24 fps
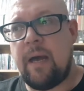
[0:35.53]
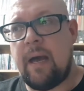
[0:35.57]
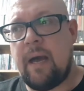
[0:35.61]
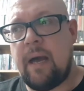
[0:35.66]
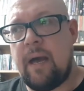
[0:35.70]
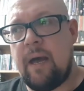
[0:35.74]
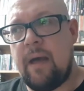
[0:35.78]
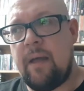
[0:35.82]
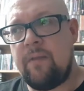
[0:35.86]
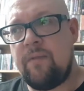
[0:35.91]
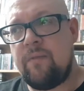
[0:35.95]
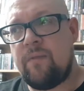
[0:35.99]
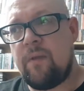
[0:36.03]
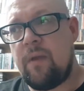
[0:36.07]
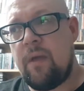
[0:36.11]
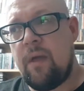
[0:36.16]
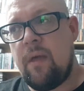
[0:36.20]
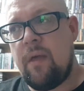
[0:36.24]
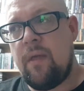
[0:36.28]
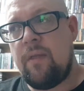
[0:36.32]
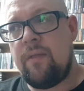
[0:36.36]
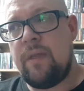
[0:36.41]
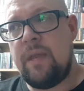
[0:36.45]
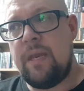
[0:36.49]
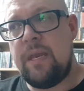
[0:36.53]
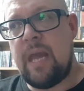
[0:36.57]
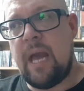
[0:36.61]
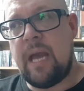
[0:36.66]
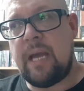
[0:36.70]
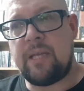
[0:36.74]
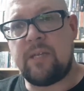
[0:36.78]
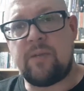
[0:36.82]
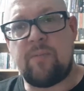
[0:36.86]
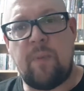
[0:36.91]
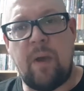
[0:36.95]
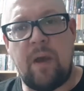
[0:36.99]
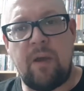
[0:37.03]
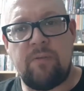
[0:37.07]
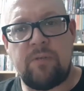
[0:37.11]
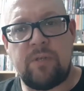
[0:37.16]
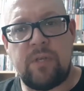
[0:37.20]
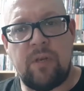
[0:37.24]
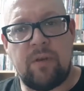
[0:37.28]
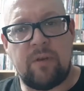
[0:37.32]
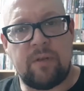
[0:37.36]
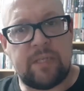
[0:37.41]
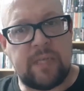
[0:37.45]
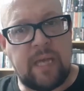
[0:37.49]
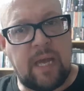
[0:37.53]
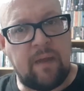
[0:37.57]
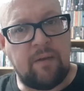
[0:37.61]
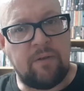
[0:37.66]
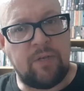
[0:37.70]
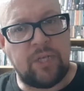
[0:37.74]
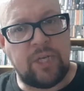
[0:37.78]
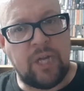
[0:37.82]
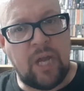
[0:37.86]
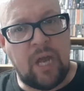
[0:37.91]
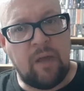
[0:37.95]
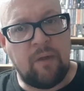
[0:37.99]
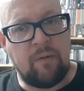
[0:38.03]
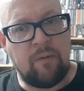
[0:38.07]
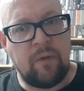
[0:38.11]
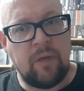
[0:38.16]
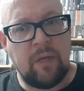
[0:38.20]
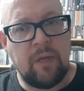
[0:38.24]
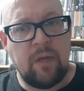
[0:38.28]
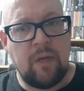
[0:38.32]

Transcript: and the next post-lockdown show